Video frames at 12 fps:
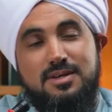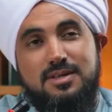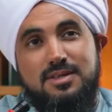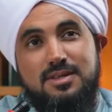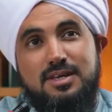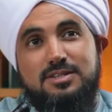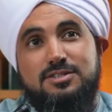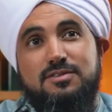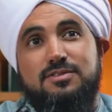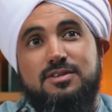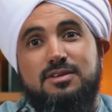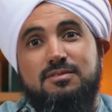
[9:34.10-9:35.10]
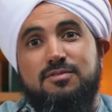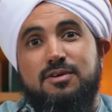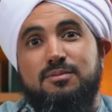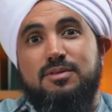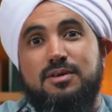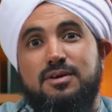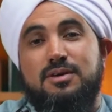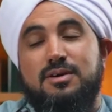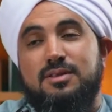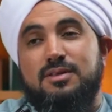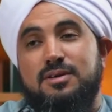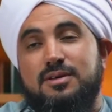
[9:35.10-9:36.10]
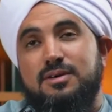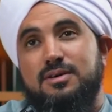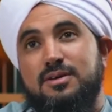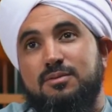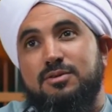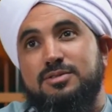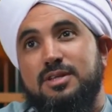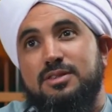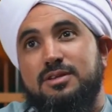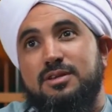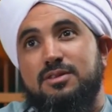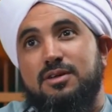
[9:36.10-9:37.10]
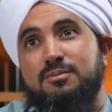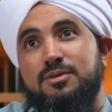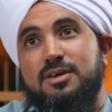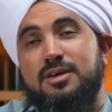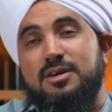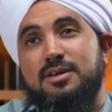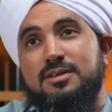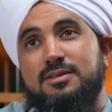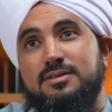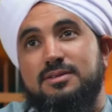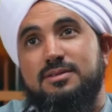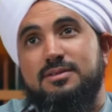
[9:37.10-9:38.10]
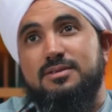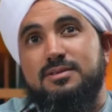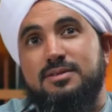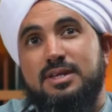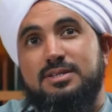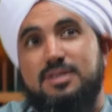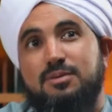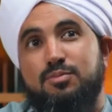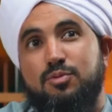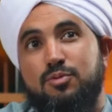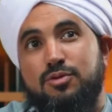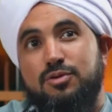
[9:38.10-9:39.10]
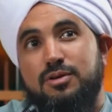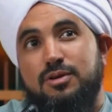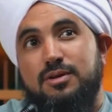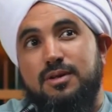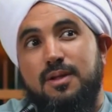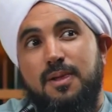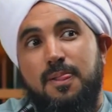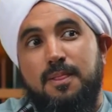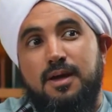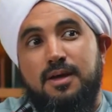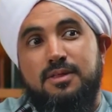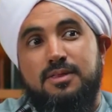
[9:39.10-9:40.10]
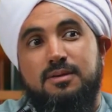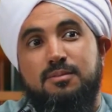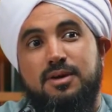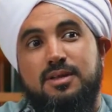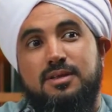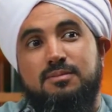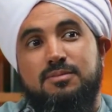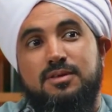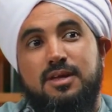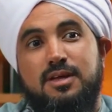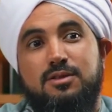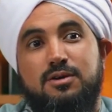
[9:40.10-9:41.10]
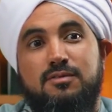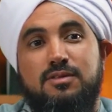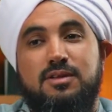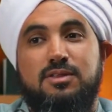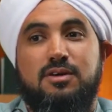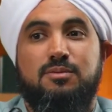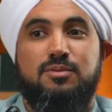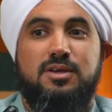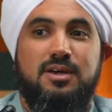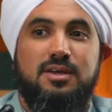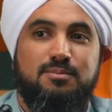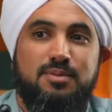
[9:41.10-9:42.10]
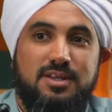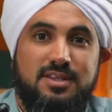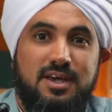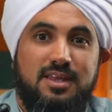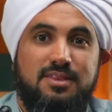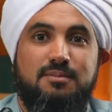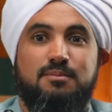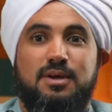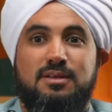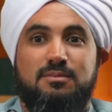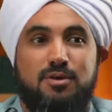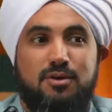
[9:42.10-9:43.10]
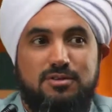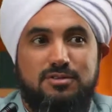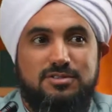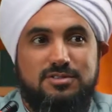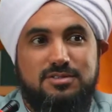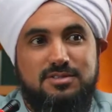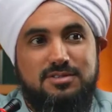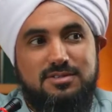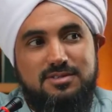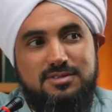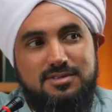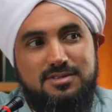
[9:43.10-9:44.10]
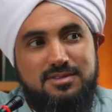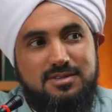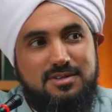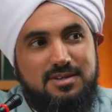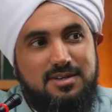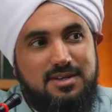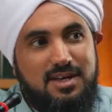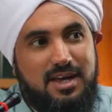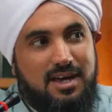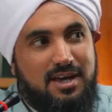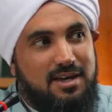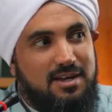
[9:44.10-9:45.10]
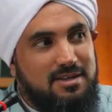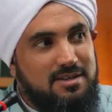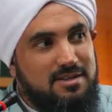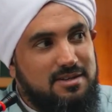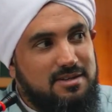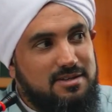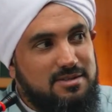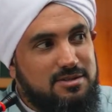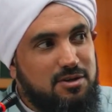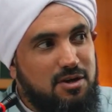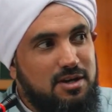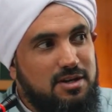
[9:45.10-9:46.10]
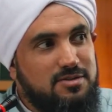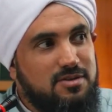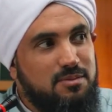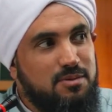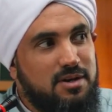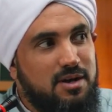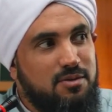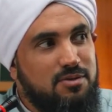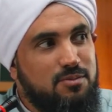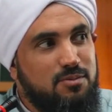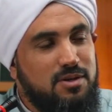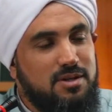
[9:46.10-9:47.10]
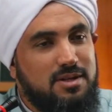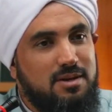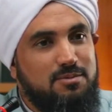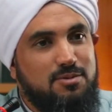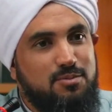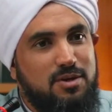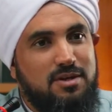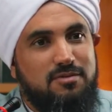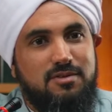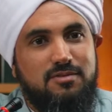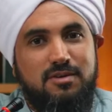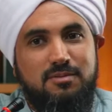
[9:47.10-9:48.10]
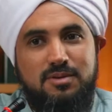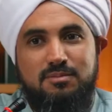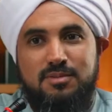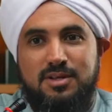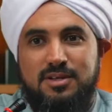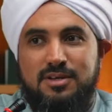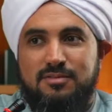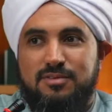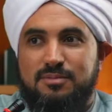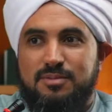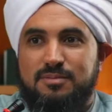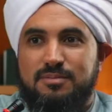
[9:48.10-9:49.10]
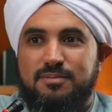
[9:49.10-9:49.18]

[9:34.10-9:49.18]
they shifted him from he was at the Nizamiyya in Naysapur, and then they made him director of the Nizamiyya in Baghdad, the main branch. And scholars from around the world came to benefit from him and learn from him.